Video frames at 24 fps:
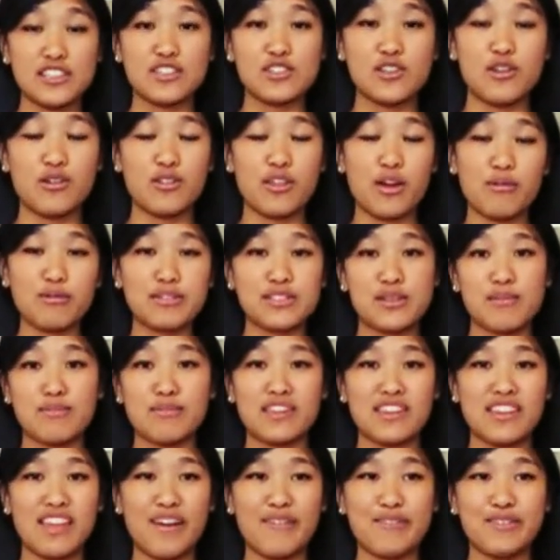So that was
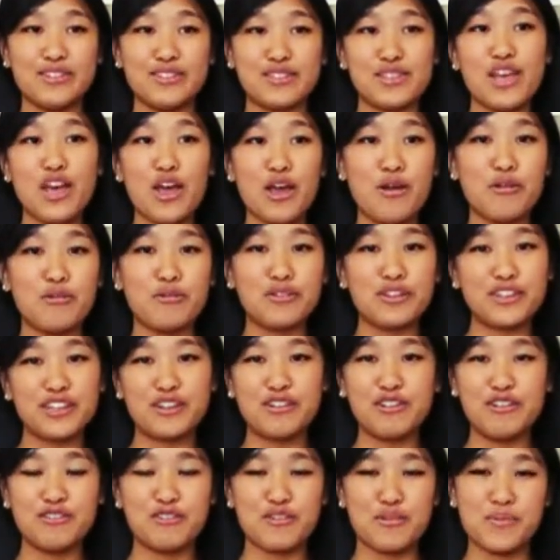something that was really
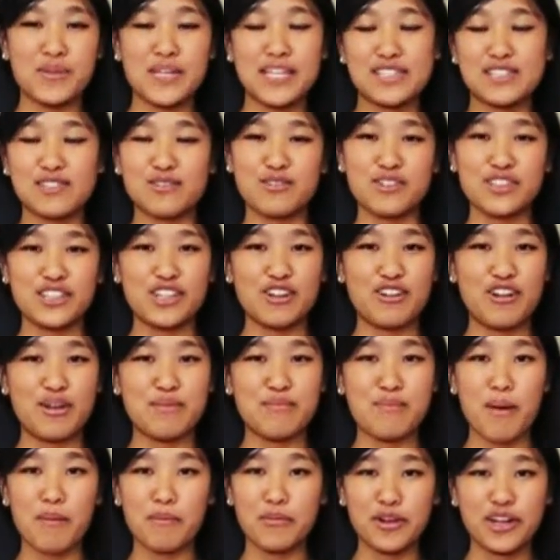cool for me. It's a really great
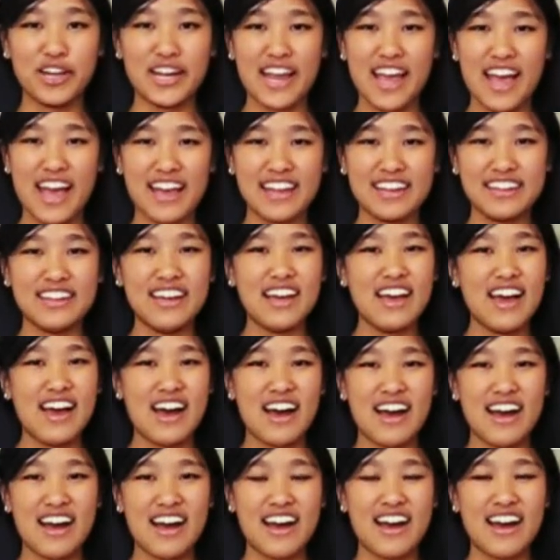memory, and
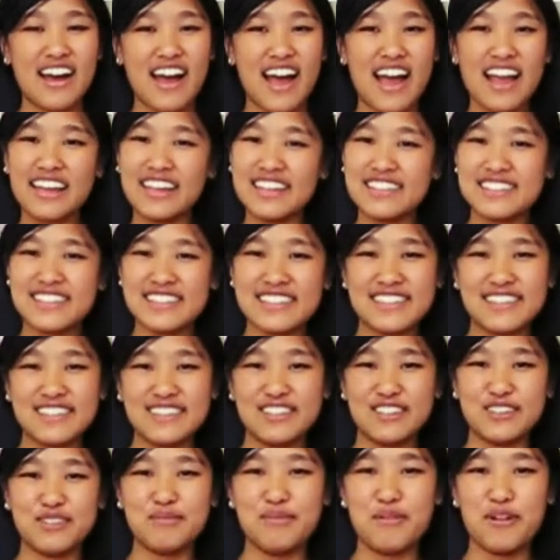I guess it's a
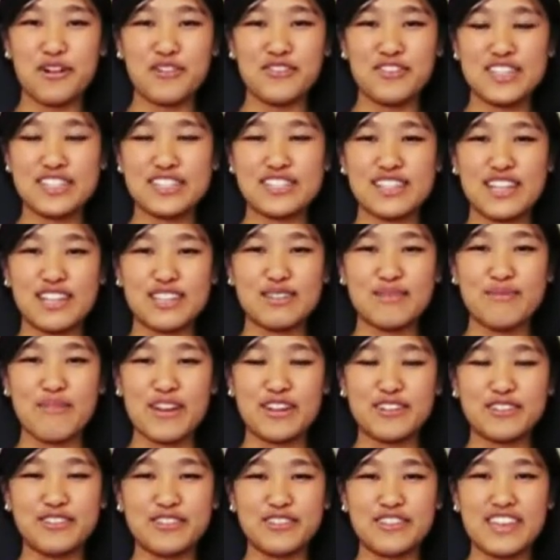little more of a
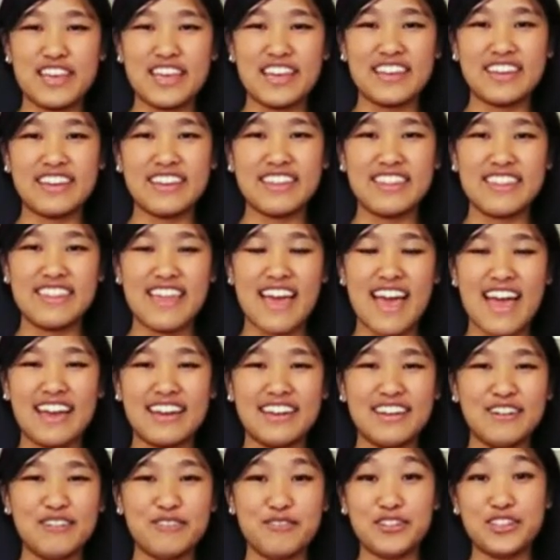sentimental thing than
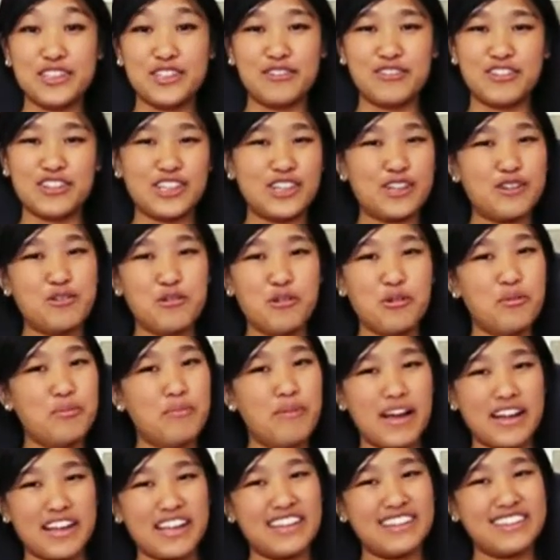a really, really cool
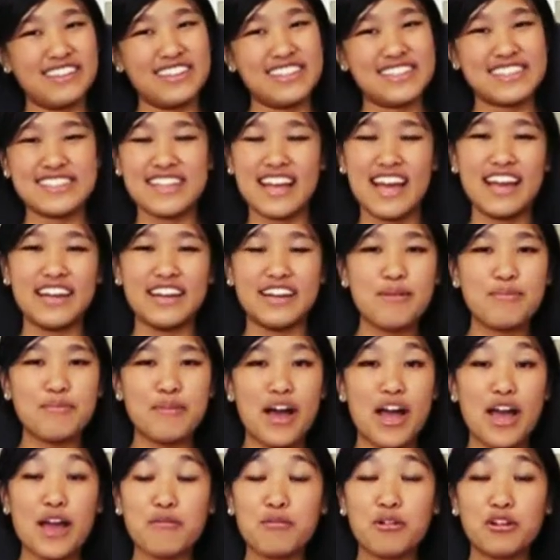bucket list item.
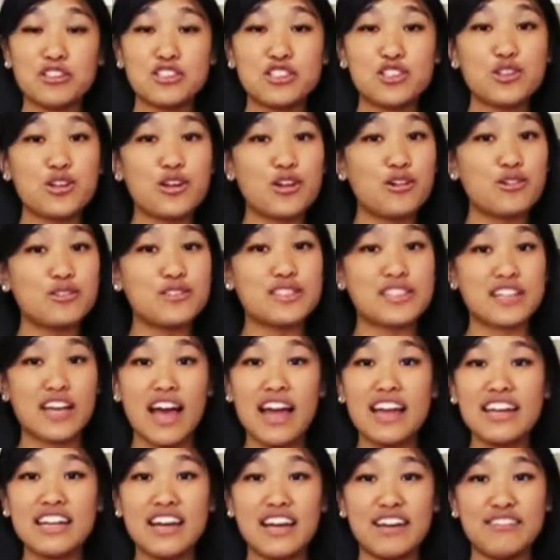I want to go
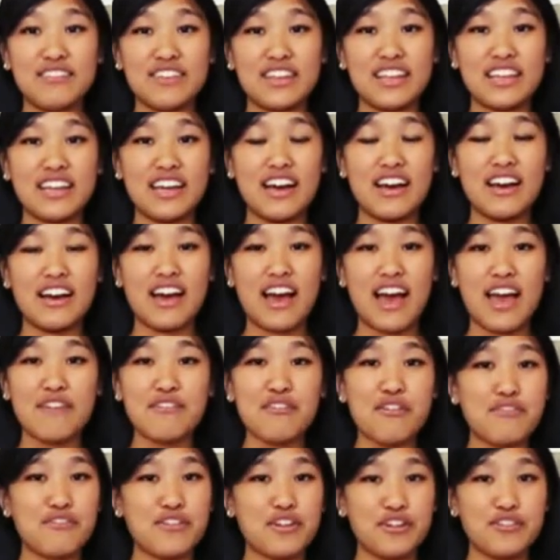skydiving. I have
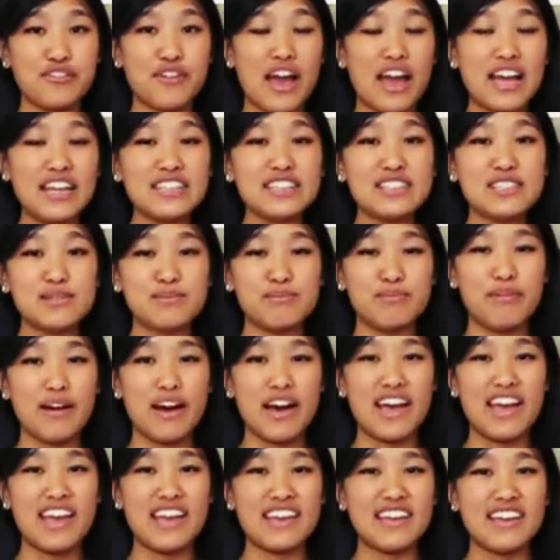a fear of heights,
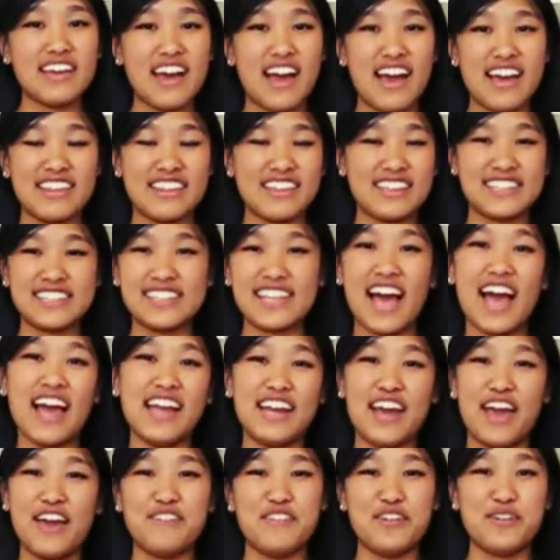but I think
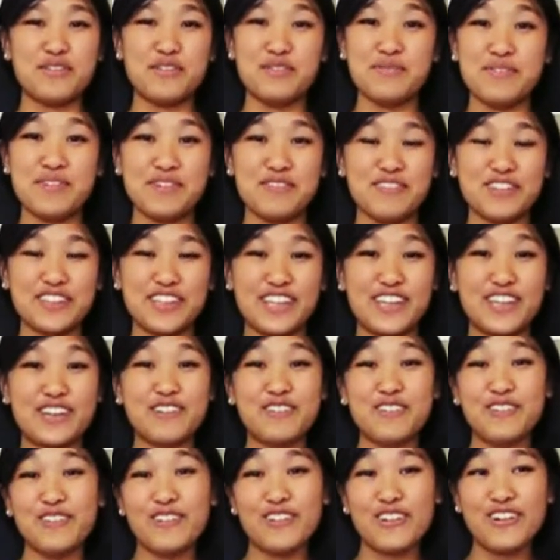skydiving would be really
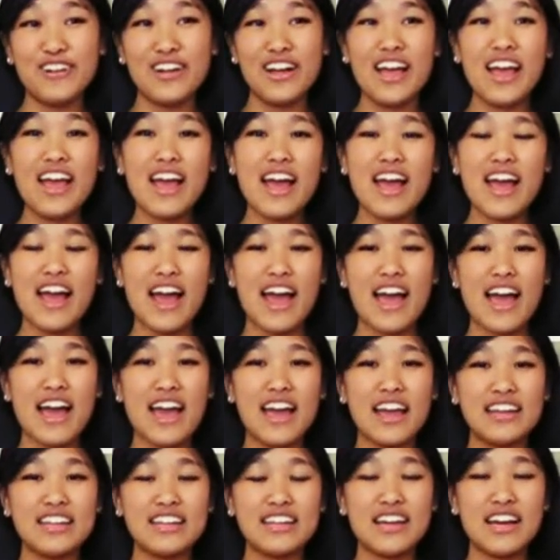cool.
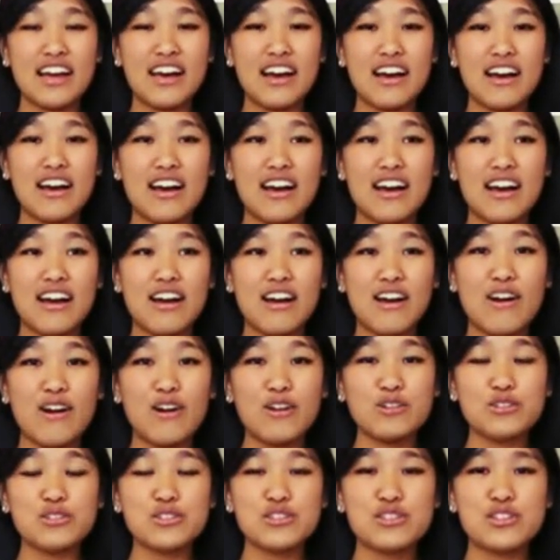And
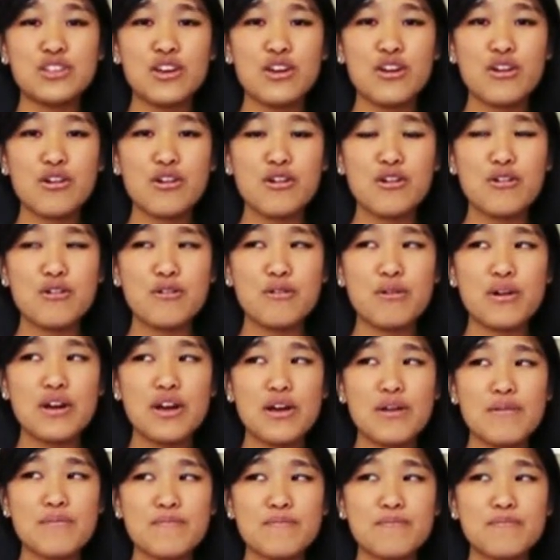also,
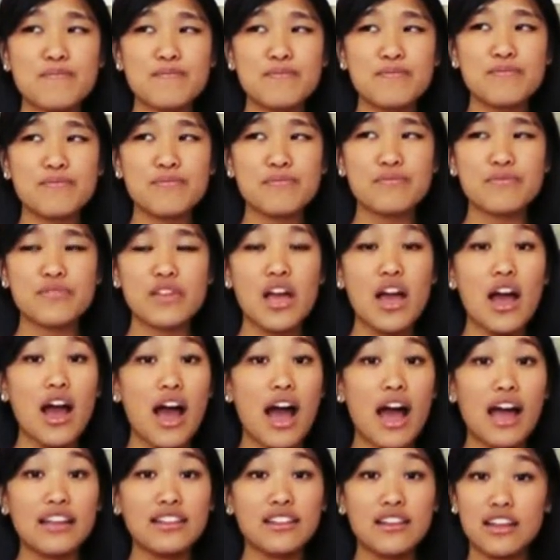
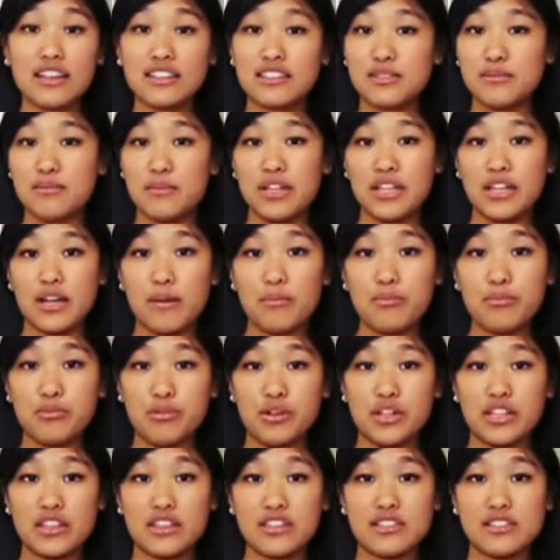I'd like to meet up
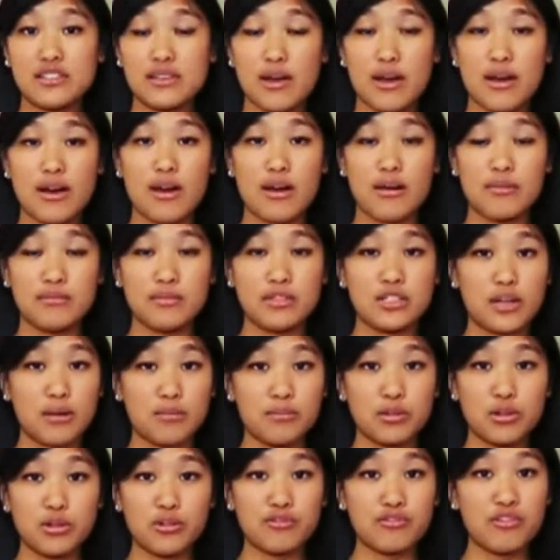with some
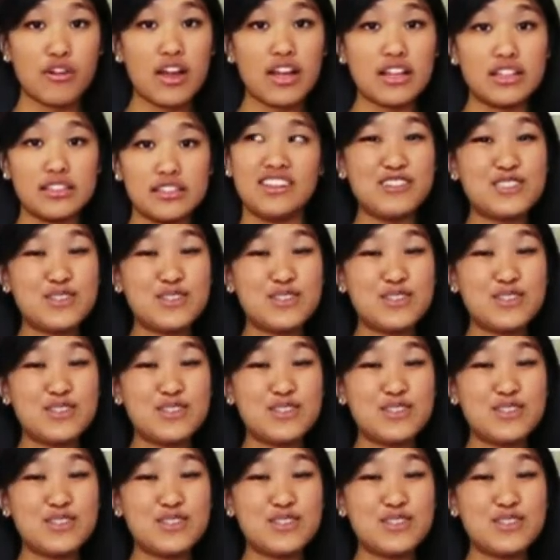Tumblr friends.